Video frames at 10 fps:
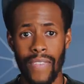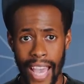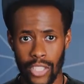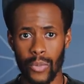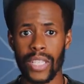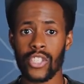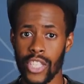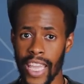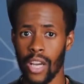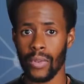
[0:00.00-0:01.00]
Factories,
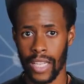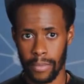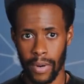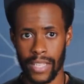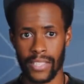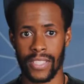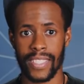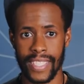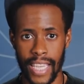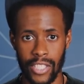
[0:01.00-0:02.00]
state-owned enterprises,
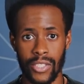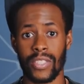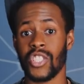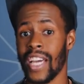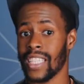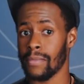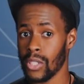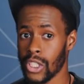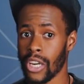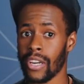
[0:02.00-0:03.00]
and sections of the Chinese
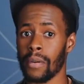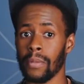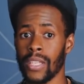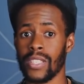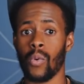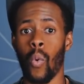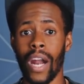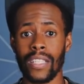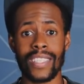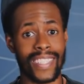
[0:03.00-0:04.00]
military are placing
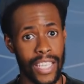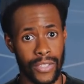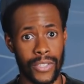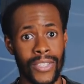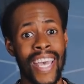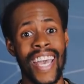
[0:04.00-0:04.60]
wireless sensors